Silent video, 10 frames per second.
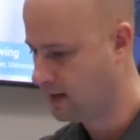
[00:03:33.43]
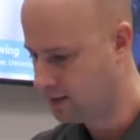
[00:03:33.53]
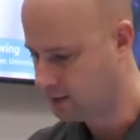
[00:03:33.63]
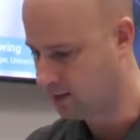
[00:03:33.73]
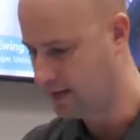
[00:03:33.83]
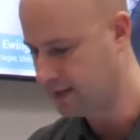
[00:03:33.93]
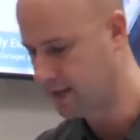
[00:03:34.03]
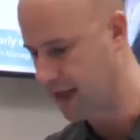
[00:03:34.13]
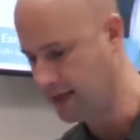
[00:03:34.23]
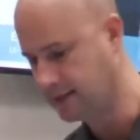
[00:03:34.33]
So in this
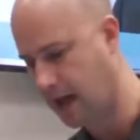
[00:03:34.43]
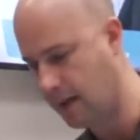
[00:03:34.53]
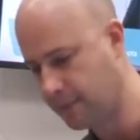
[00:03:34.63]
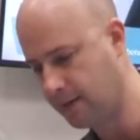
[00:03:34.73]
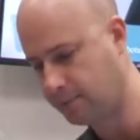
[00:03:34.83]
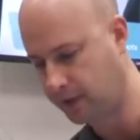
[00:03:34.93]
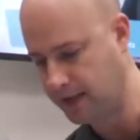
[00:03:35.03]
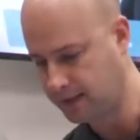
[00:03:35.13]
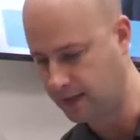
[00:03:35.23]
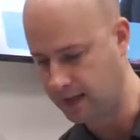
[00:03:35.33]
case, I'm going to
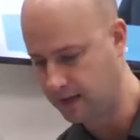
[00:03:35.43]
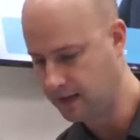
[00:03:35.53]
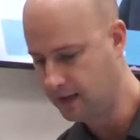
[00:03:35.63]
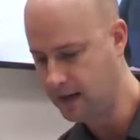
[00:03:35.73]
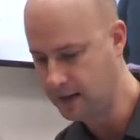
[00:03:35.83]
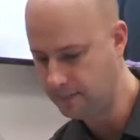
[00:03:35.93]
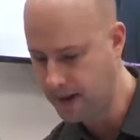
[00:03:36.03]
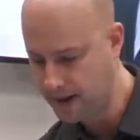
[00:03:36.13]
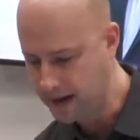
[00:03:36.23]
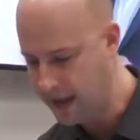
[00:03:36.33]
place it in
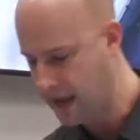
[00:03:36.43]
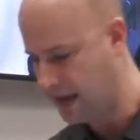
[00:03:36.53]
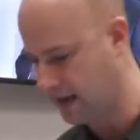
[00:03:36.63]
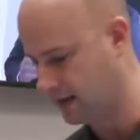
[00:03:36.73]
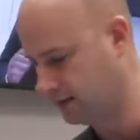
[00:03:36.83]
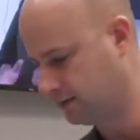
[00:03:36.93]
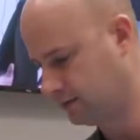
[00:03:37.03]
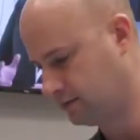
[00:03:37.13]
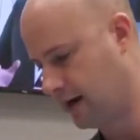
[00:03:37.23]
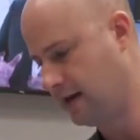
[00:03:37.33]
my hand
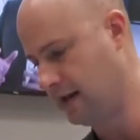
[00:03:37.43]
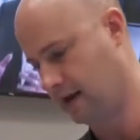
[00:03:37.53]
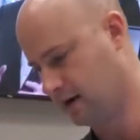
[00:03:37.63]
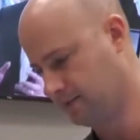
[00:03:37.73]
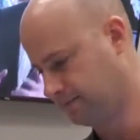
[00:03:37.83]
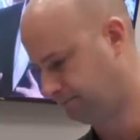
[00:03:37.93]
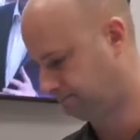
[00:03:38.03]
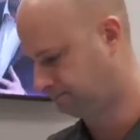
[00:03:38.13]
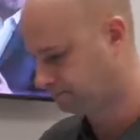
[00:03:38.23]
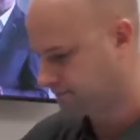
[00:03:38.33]
right here.
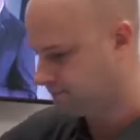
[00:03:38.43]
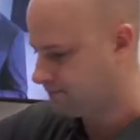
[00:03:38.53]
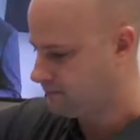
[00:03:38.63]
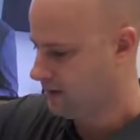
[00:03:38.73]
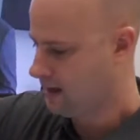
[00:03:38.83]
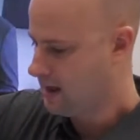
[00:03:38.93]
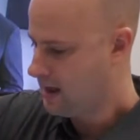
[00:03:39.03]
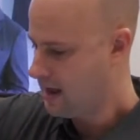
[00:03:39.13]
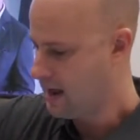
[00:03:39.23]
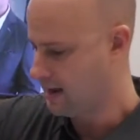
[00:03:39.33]

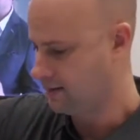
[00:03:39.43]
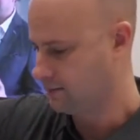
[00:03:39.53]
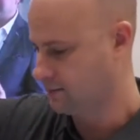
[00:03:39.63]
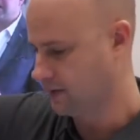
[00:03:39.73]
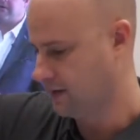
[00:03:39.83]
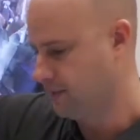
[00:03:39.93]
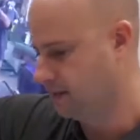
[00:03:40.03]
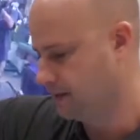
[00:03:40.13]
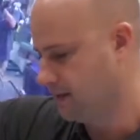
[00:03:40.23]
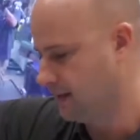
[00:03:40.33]
And we're going to be
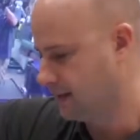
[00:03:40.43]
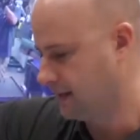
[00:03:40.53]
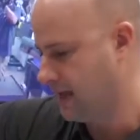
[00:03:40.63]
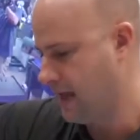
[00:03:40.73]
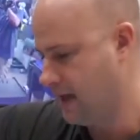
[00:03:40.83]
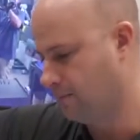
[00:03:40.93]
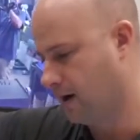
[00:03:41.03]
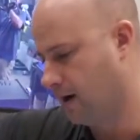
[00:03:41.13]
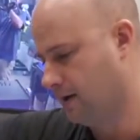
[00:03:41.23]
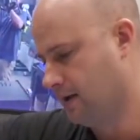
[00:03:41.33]
looking at the
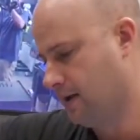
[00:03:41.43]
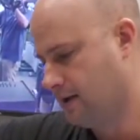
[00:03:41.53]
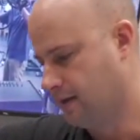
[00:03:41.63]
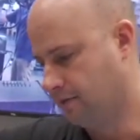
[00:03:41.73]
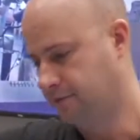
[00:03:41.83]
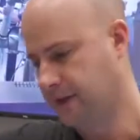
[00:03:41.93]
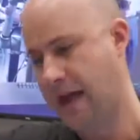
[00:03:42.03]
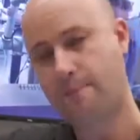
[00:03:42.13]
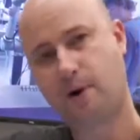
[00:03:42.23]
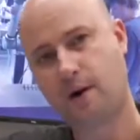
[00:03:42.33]
camera. The
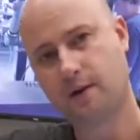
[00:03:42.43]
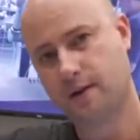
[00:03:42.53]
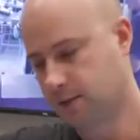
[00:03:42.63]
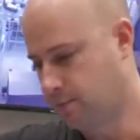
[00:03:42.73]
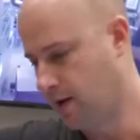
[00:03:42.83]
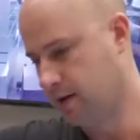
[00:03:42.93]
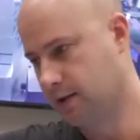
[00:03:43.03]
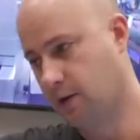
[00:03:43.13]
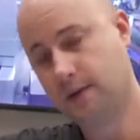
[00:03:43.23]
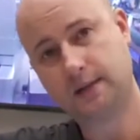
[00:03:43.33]
flat part of this part
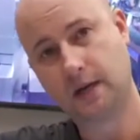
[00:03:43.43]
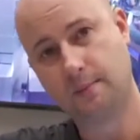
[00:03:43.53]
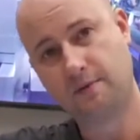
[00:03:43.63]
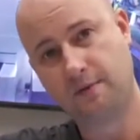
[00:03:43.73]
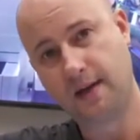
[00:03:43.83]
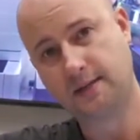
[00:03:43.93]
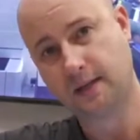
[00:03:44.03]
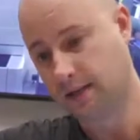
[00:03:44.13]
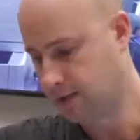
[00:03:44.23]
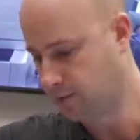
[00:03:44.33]
is always going to be
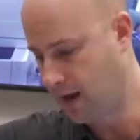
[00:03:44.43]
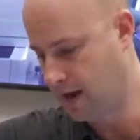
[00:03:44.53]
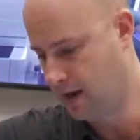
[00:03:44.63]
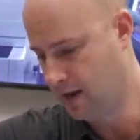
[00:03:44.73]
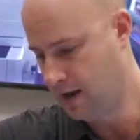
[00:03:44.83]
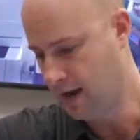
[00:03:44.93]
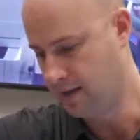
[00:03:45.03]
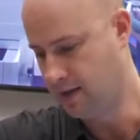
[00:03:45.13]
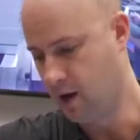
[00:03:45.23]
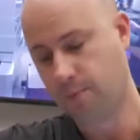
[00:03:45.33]
facing this way,
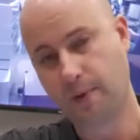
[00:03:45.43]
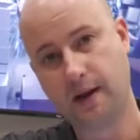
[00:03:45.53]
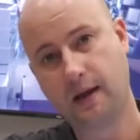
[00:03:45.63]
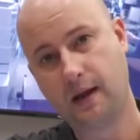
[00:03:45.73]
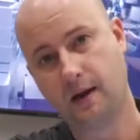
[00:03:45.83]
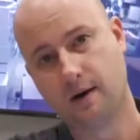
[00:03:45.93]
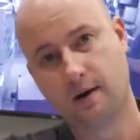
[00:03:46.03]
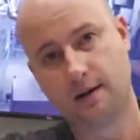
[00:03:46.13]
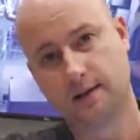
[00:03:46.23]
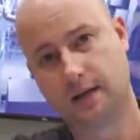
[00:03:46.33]
and the opening here
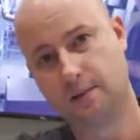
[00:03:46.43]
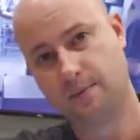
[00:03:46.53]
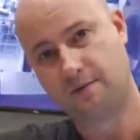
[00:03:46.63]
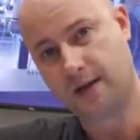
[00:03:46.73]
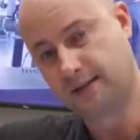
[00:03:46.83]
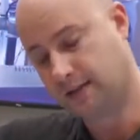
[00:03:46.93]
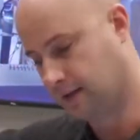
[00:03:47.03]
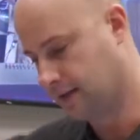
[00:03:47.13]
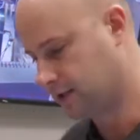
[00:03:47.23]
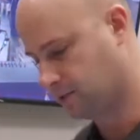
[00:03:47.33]
is going to be
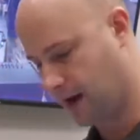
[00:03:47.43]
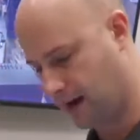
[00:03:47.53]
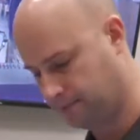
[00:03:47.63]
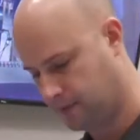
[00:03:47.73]
facing this way.